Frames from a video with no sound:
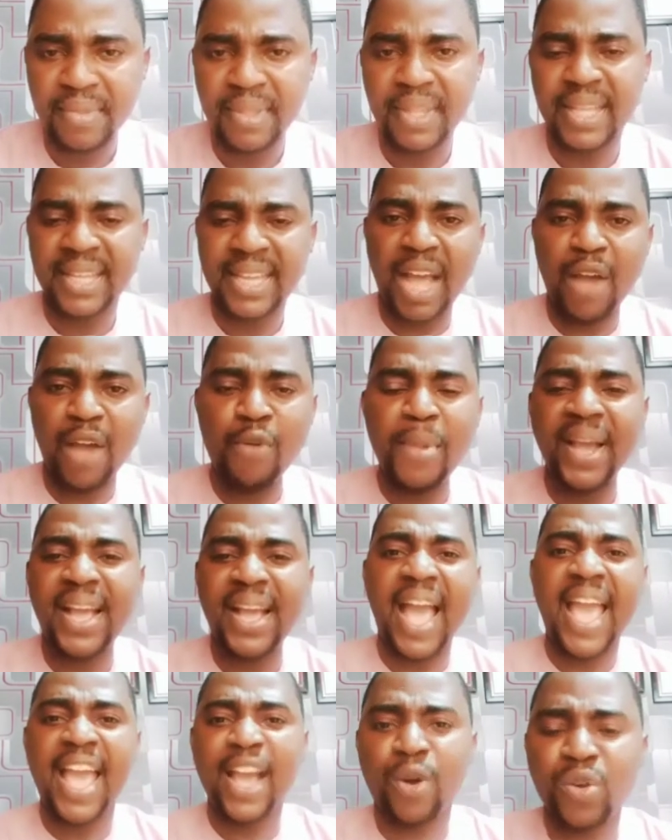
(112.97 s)
Can we make
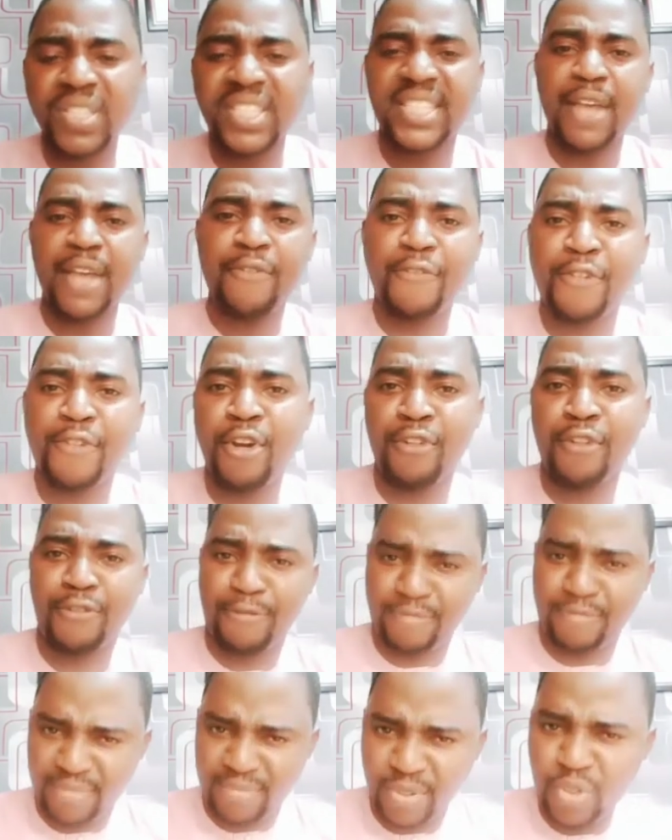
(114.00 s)
our ecosystem free of
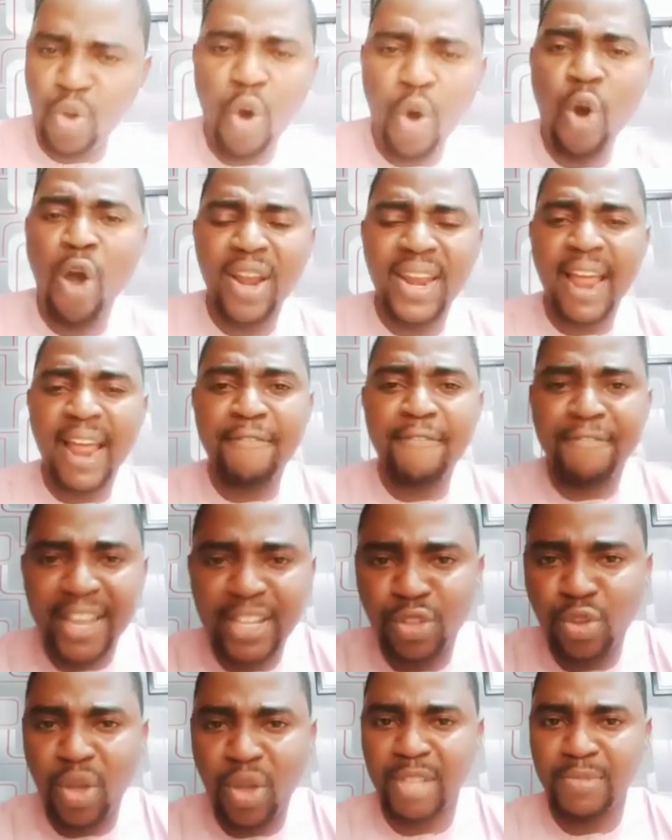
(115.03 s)
no other
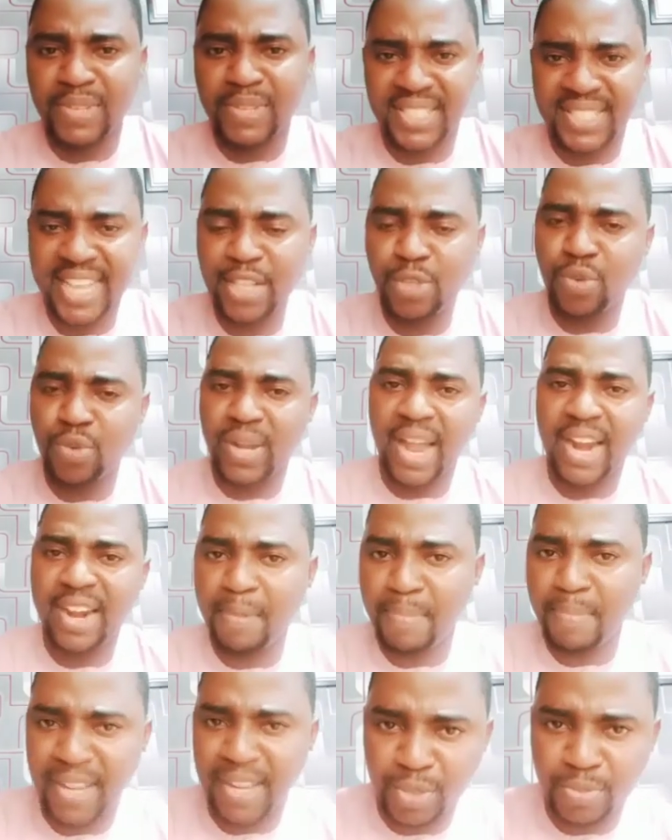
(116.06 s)
vector has been said to carry
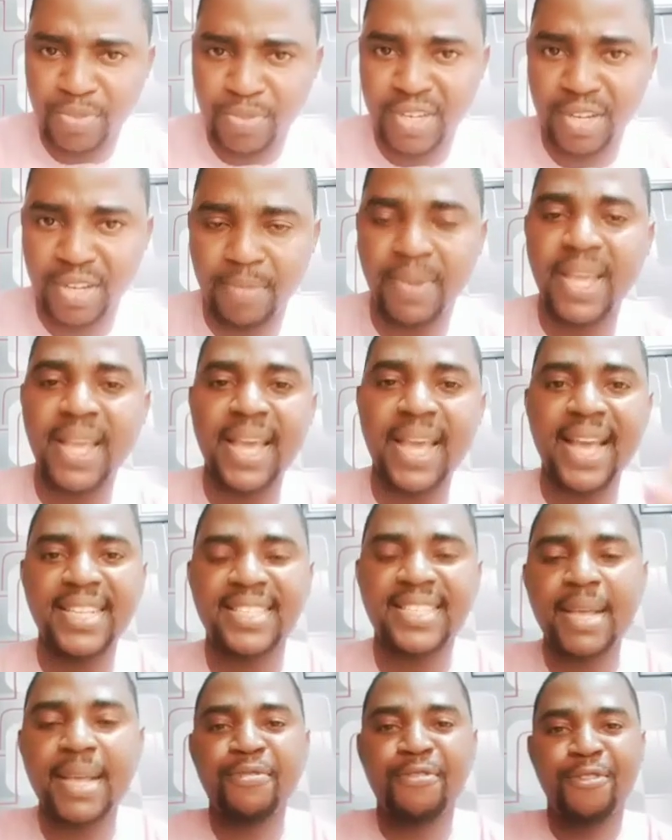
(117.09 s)
plasmodium
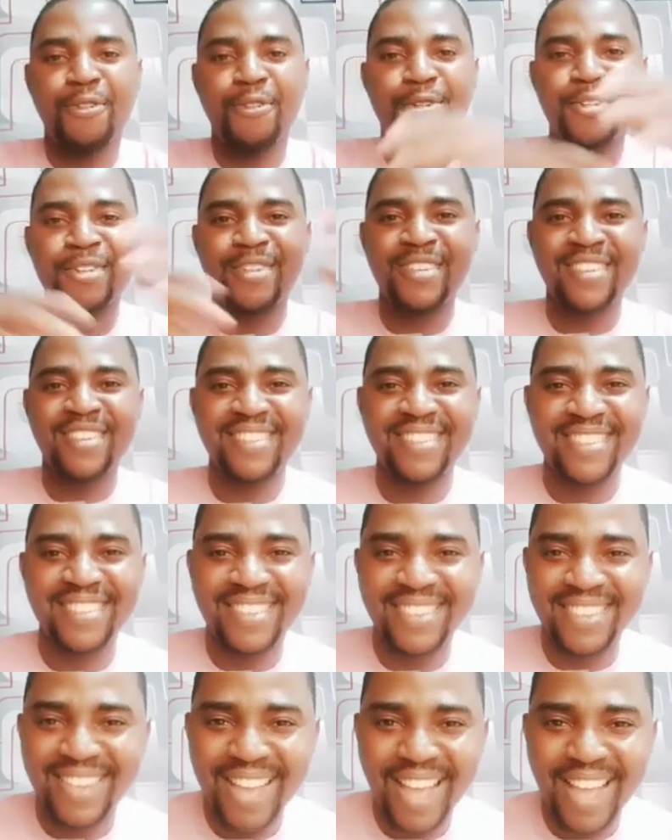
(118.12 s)
except for
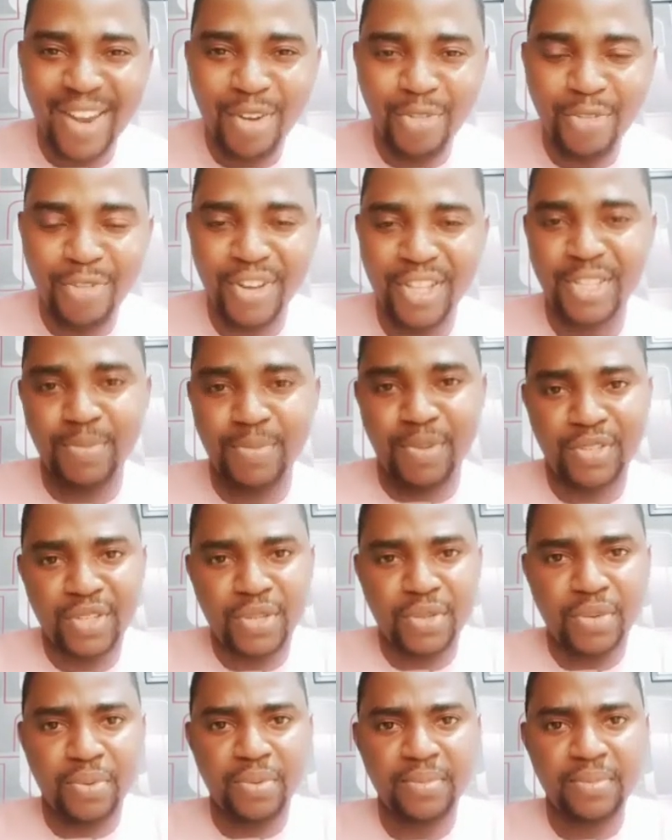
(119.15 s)
Anopheles
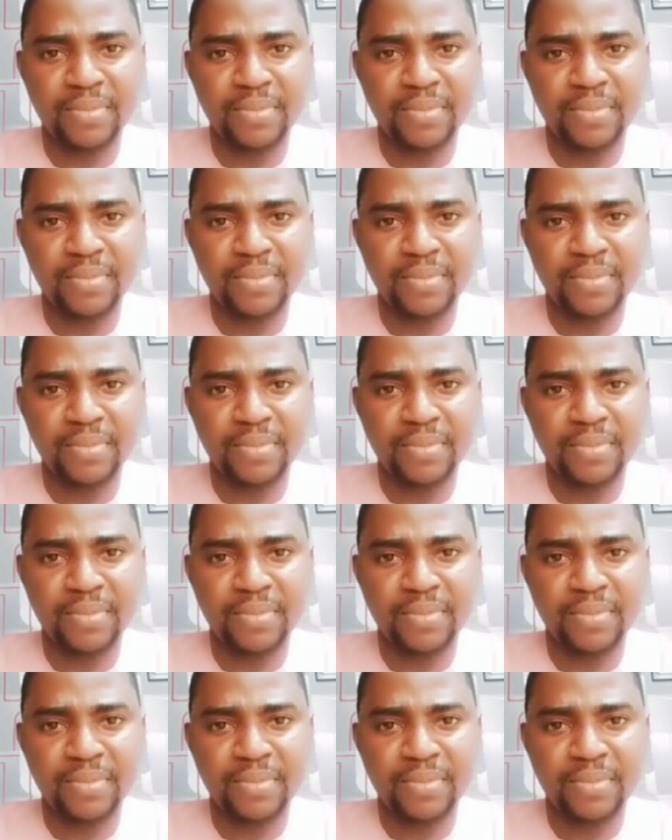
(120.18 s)
mosquito?